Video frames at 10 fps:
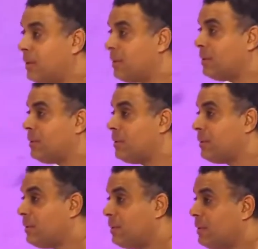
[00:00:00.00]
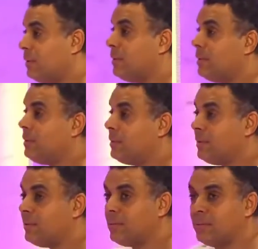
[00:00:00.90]

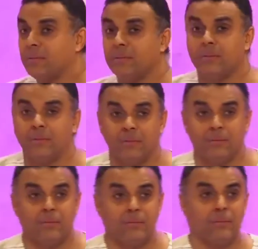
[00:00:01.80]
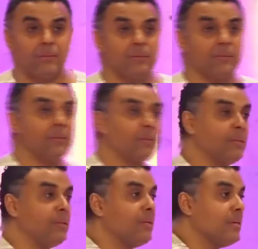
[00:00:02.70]

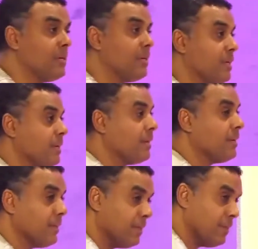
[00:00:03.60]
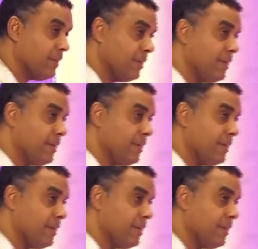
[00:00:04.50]
Nobody speaks.